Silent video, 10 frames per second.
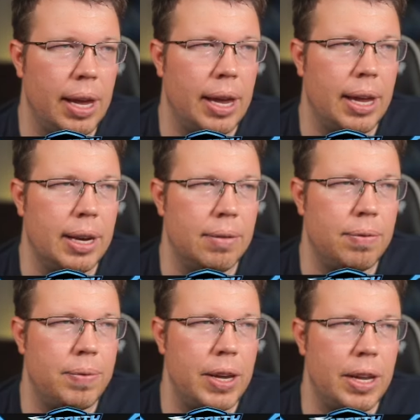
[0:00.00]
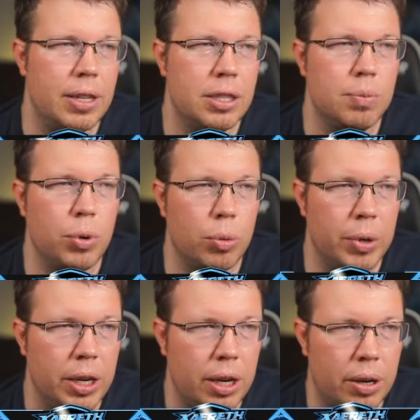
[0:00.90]
and it feeds
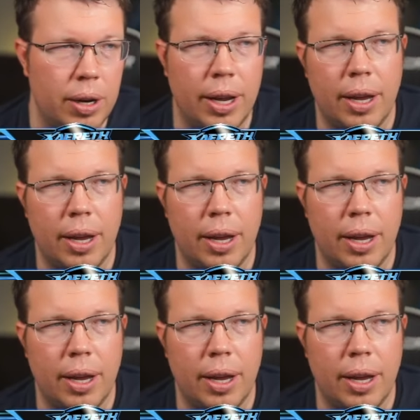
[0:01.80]
Boomadir